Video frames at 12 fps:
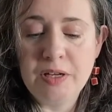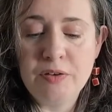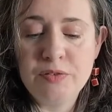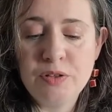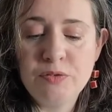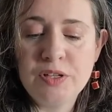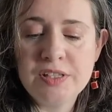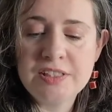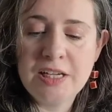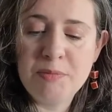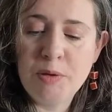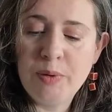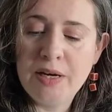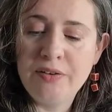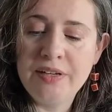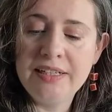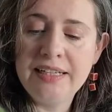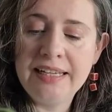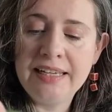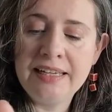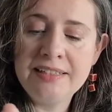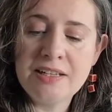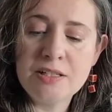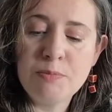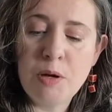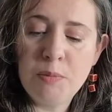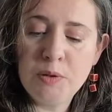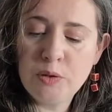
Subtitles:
After the first time you wear it, it does bobble